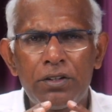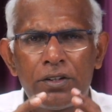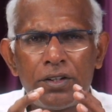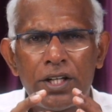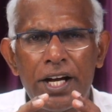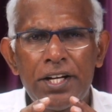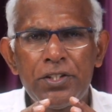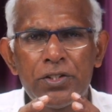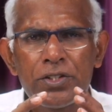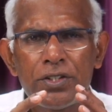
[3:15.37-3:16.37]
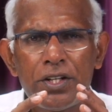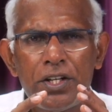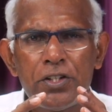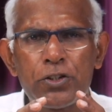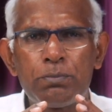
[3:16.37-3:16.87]
Christ
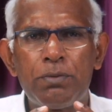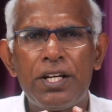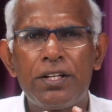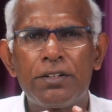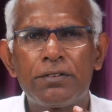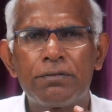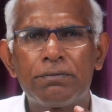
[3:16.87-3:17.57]
is being